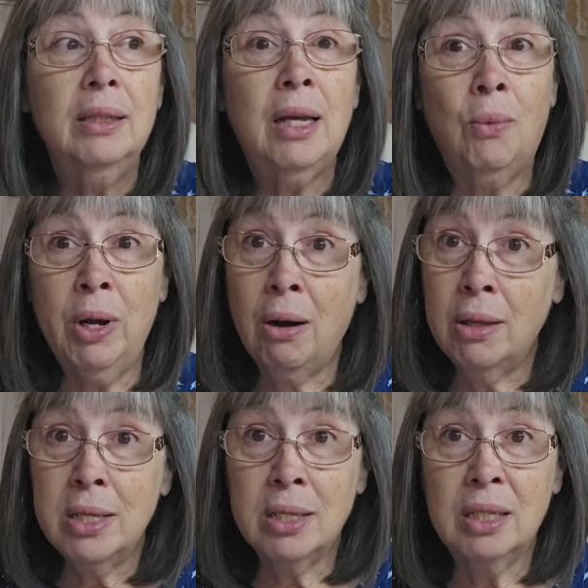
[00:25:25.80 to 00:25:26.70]
that we are
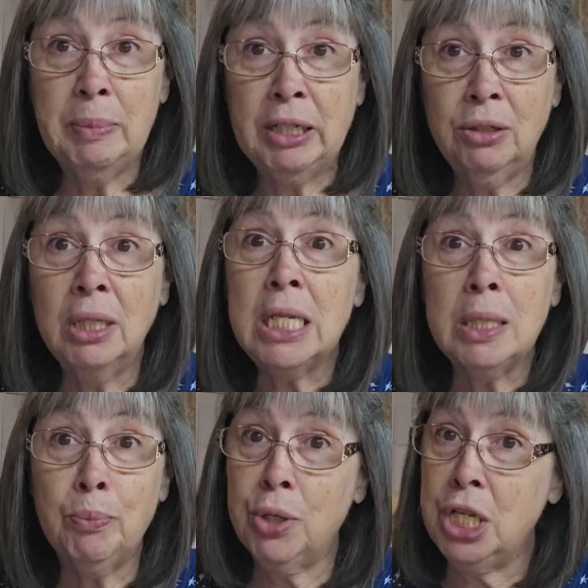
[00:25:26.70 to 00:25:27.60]
on the inspector
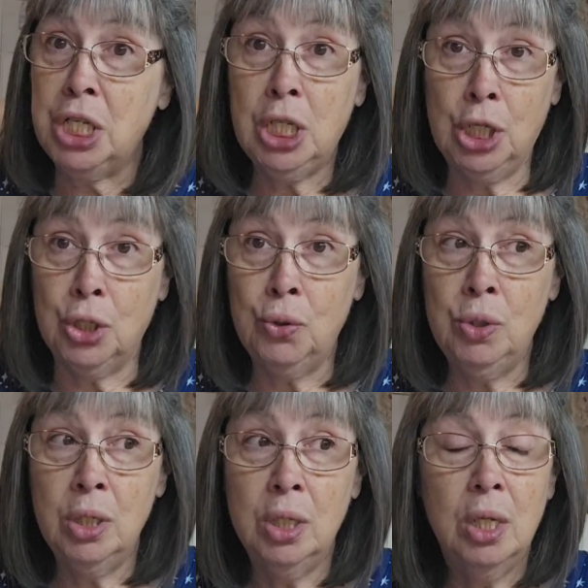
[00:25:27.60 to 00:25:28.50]
list pretty soon